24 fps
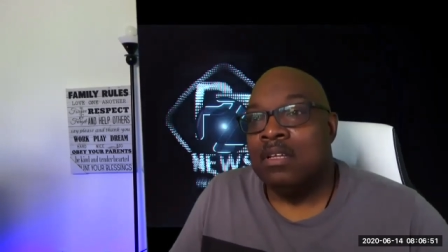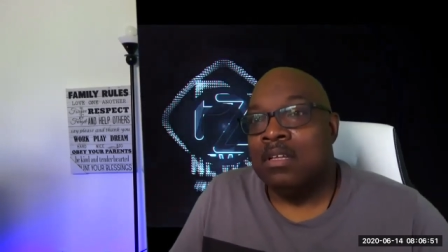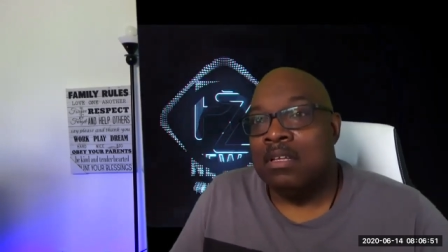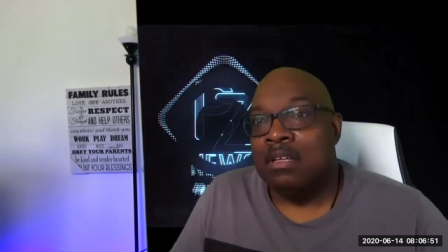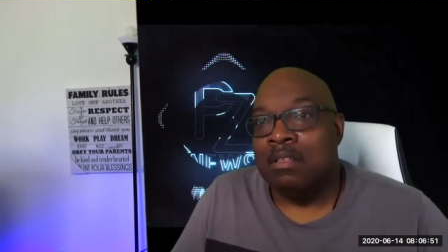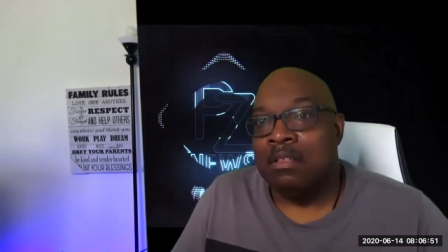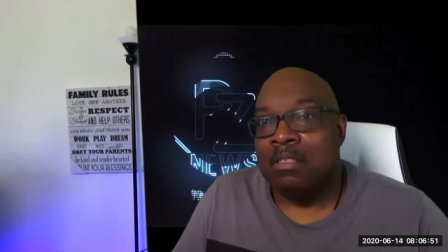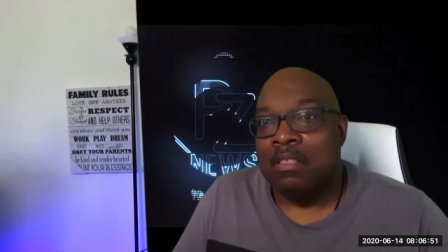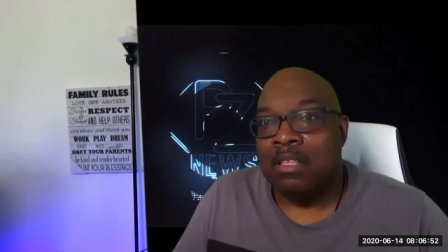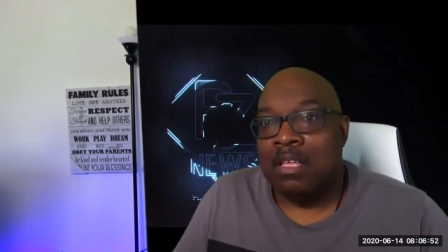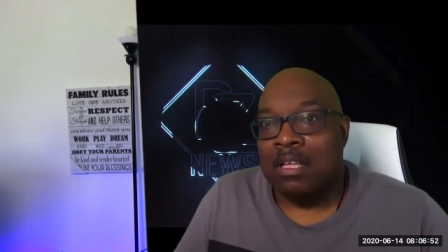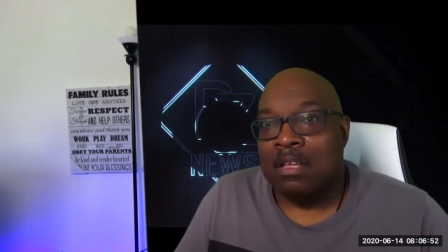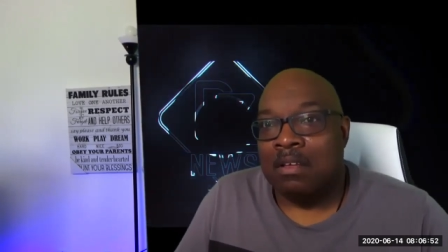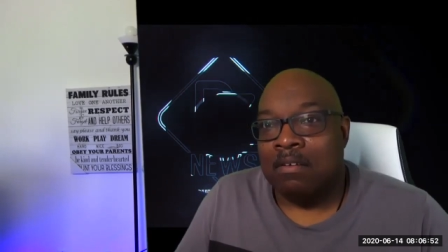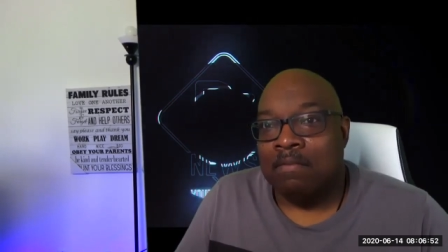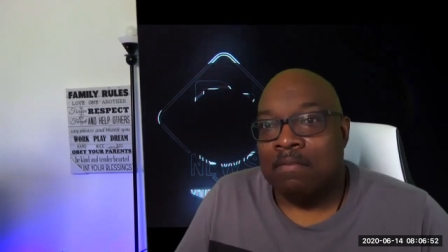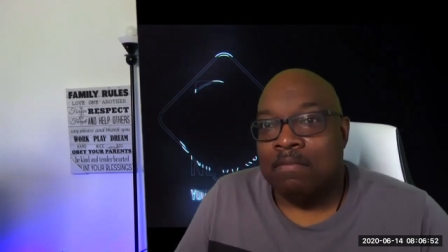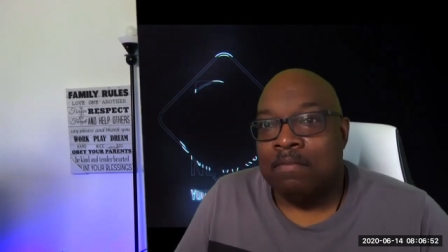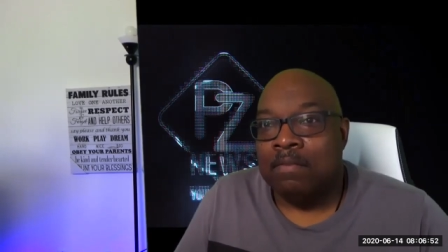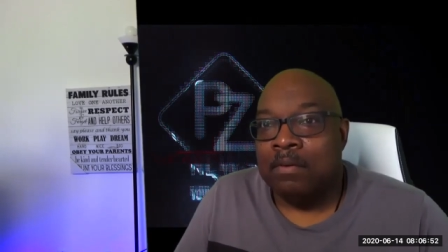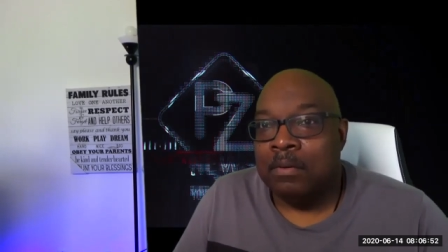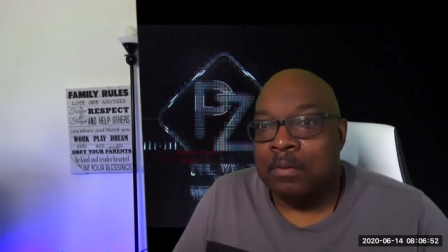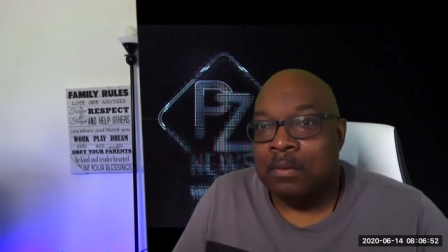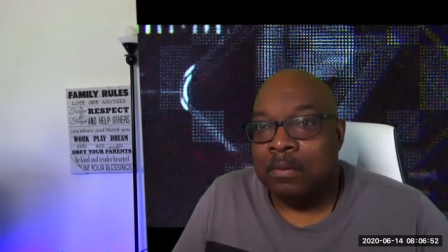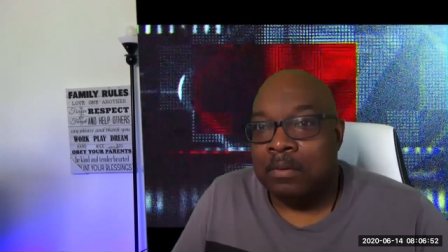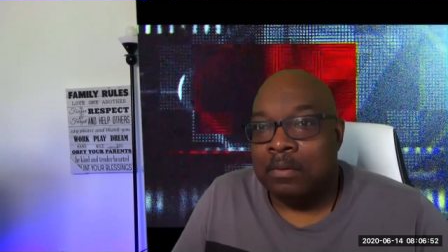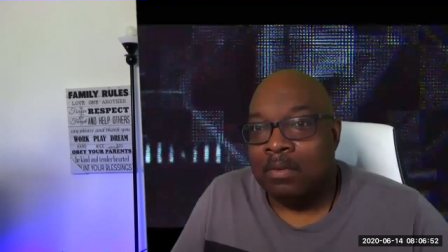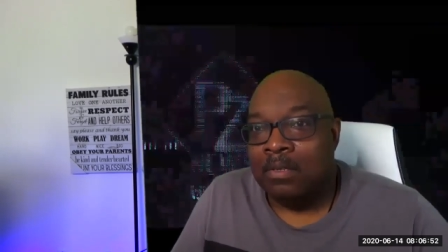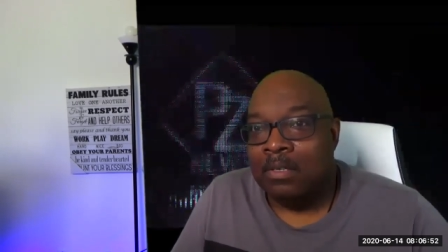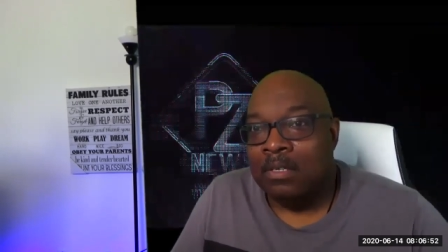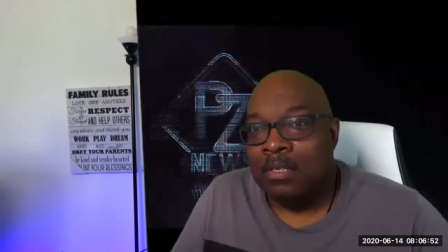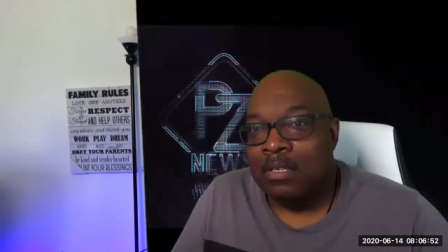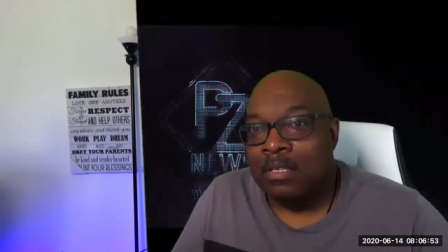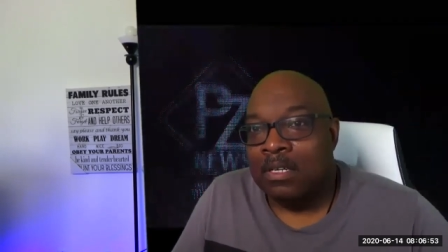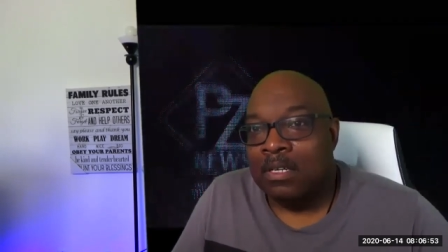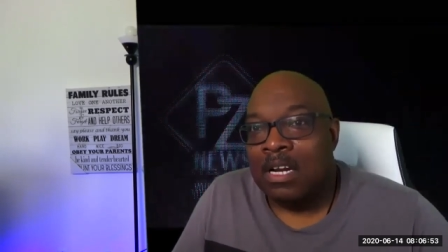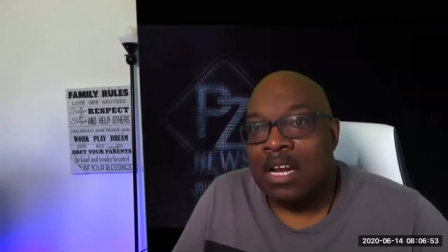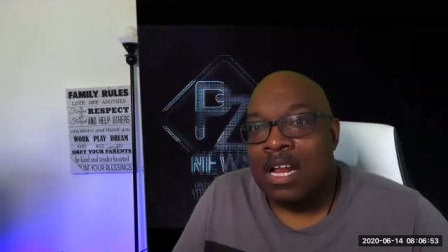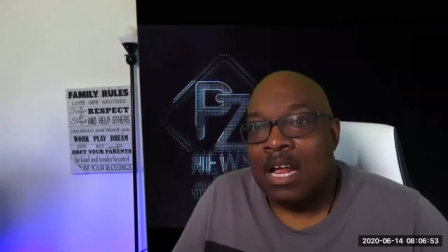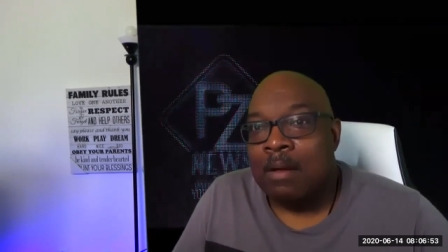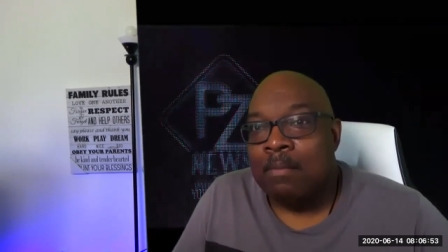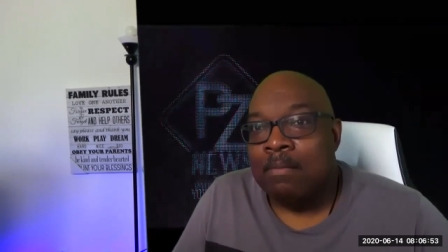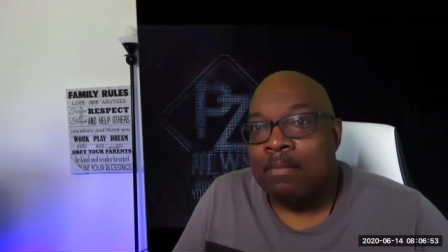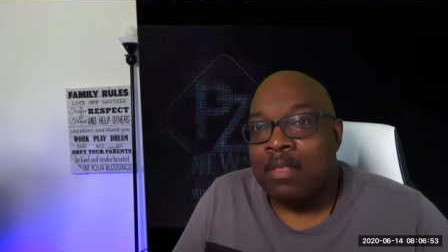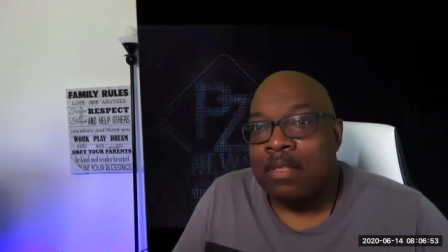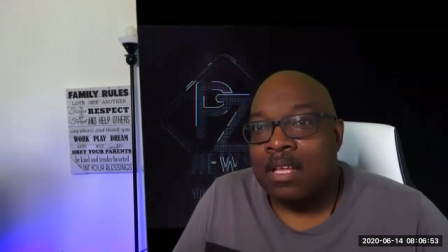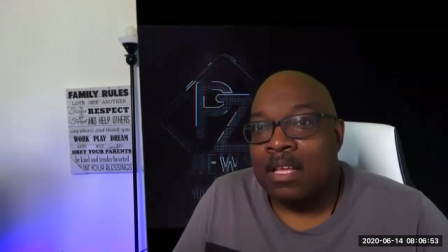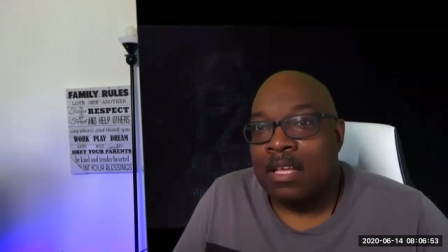you think of food.
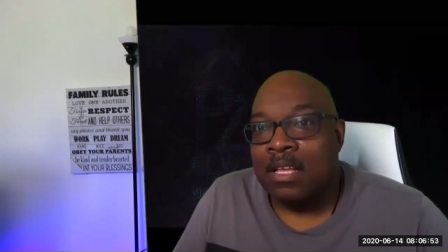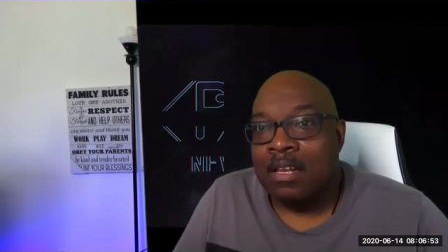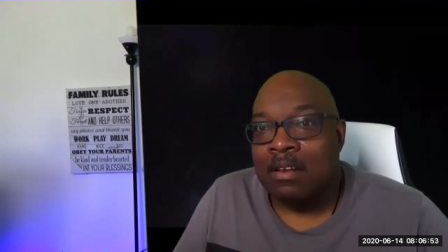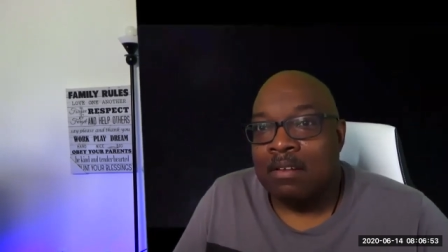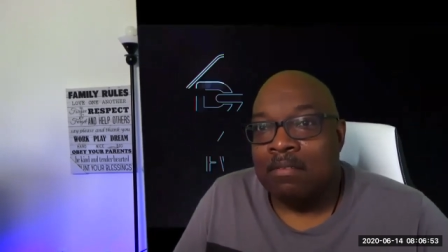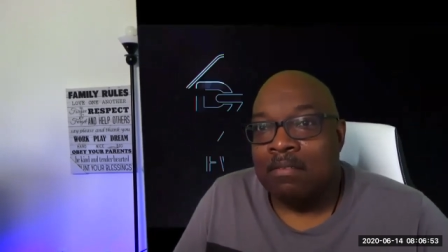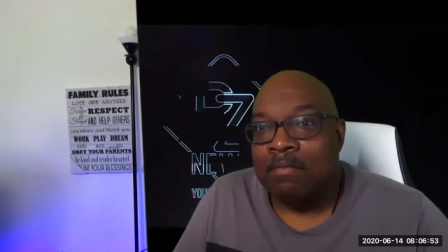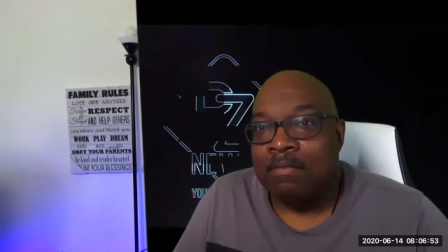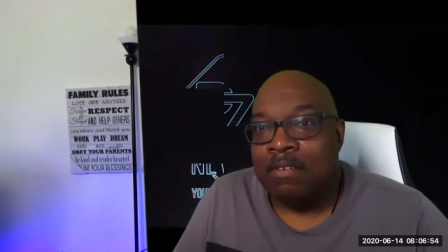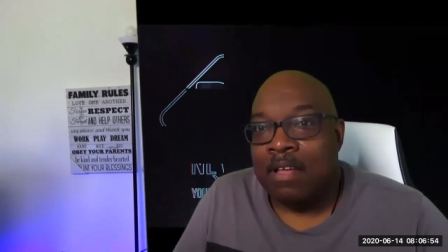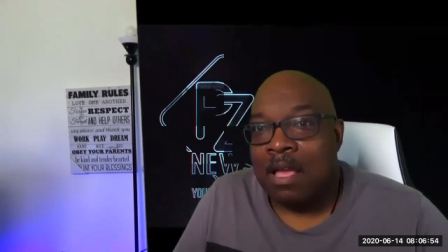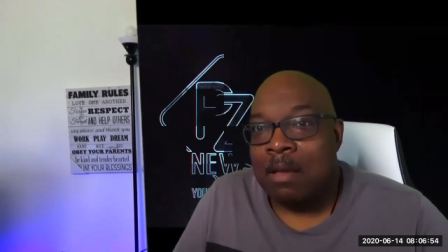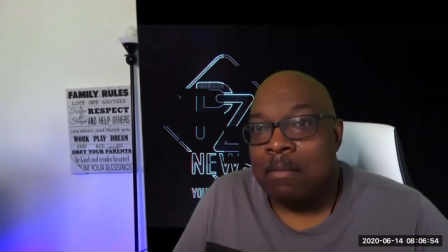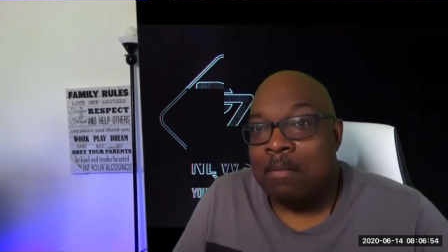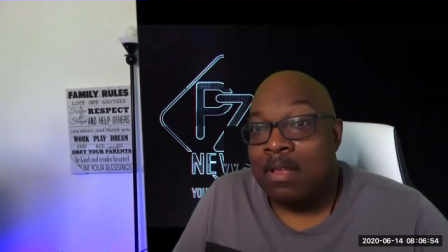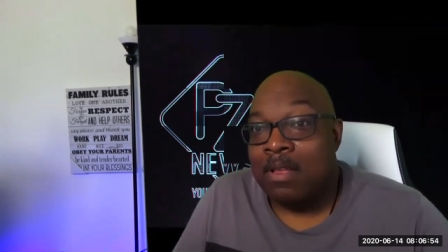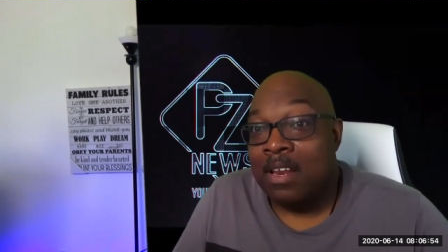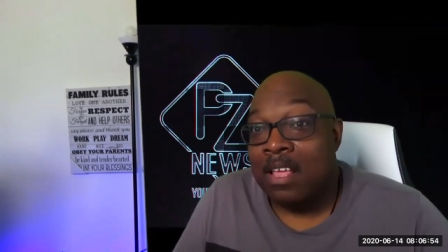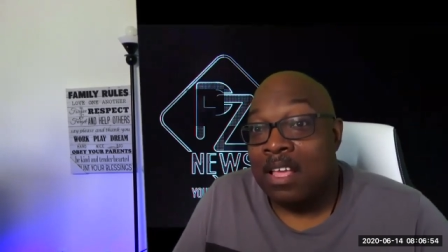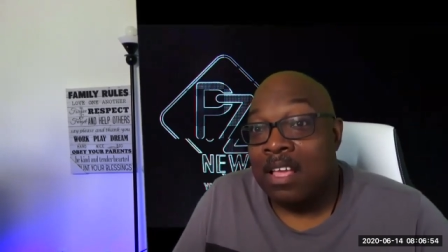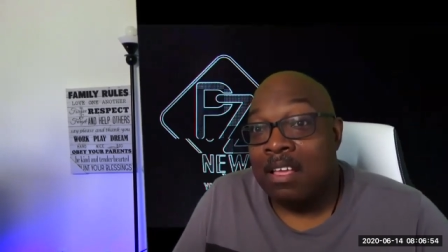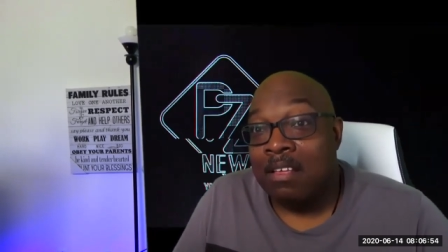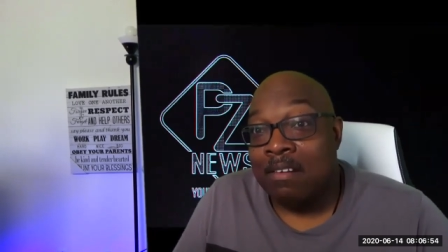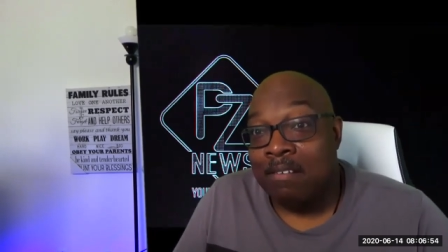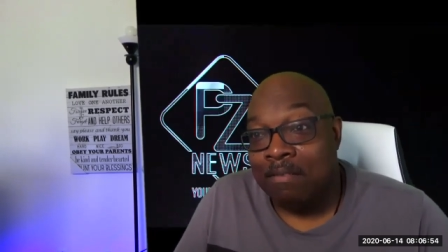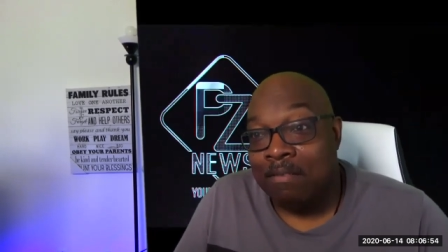I'm thinking of famine and